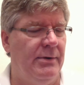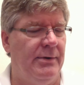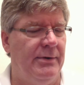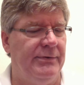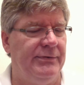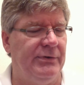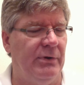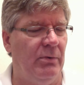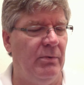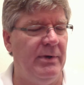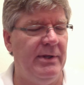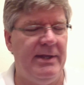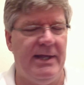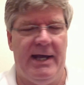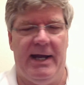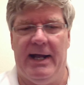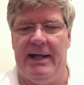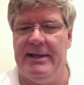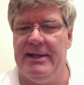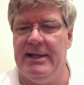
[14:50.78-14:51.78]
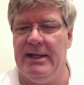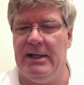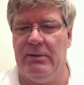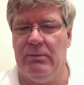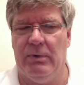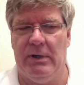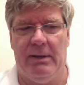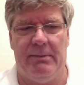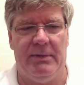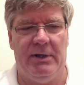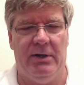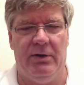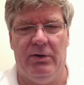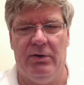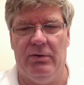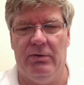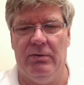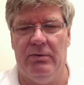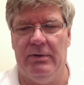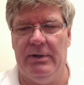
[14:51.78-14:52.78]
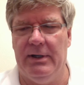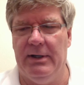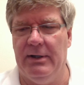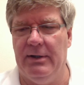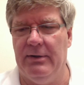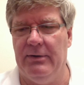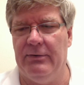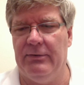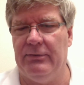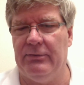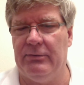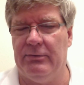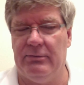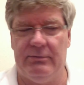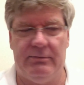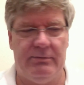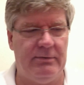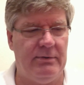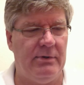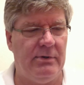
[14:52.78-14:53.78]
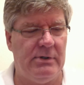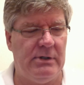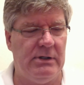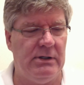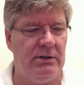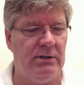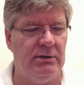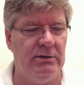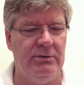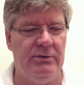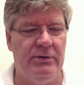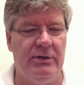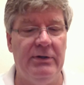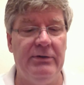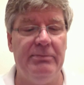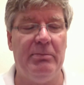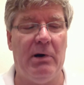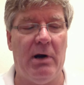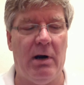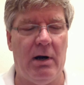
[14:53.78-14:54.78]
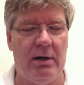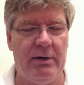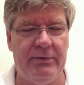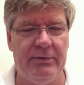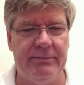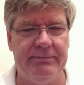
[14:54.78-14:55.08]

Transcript: So with that, I think what I'm going to do is conclude this part,